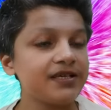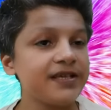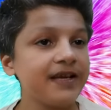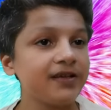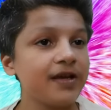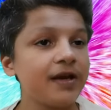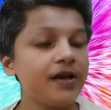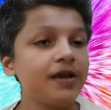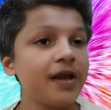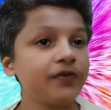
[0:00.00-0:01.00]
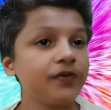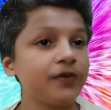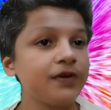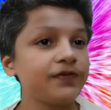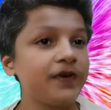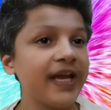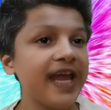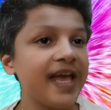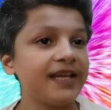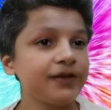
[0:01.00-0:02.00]
and of course for
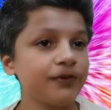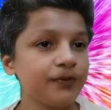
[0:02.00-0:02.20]
Kelly Hu.